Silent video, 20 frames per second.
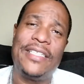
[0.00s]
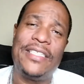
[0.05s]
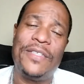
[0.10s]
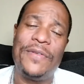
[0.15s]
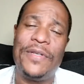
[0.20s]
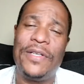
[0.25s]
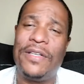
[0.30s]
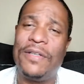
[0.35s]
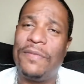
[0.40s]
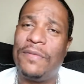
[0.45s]
So we're
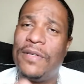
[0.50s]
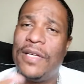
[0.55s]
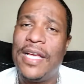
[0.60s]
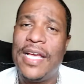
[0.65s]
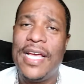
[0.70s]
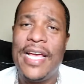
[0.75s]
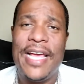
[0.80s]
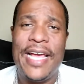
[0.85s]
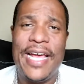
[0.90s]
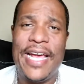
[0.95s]
going
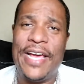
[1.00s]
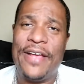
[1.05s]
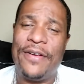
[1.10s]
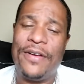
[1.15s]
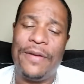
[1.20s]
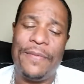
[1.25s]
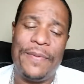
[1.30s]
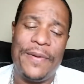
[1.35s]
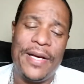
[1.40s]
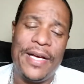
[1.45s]
to add on the
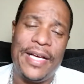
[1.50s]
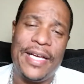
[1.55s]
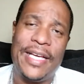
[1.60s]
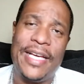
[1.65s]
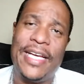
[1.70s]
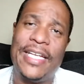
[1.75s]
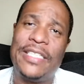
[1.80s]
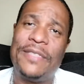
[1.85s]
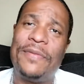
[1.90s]
podcast.